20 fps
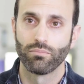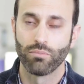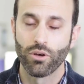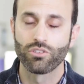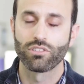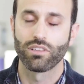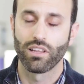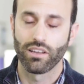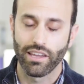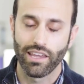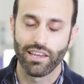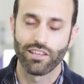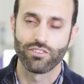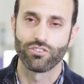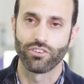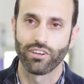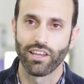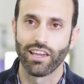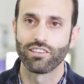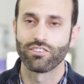Most lung
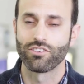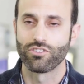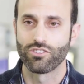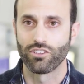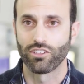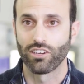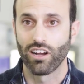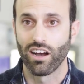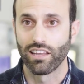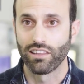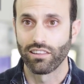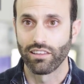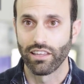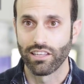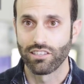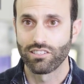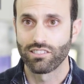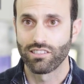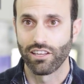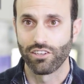cancer cases are caught in
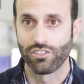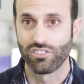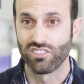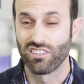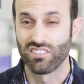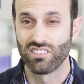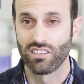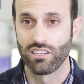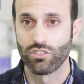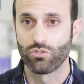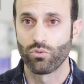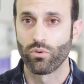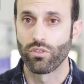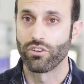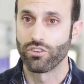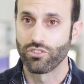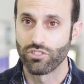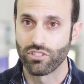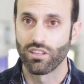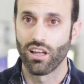late stage disease where
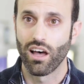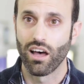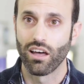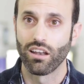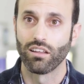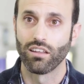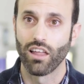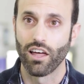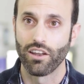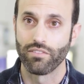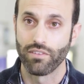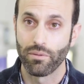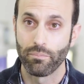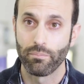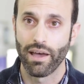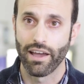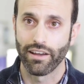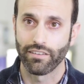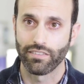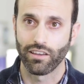there's not a lot of
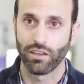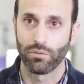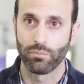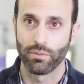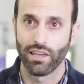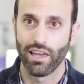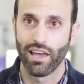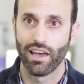impact that can be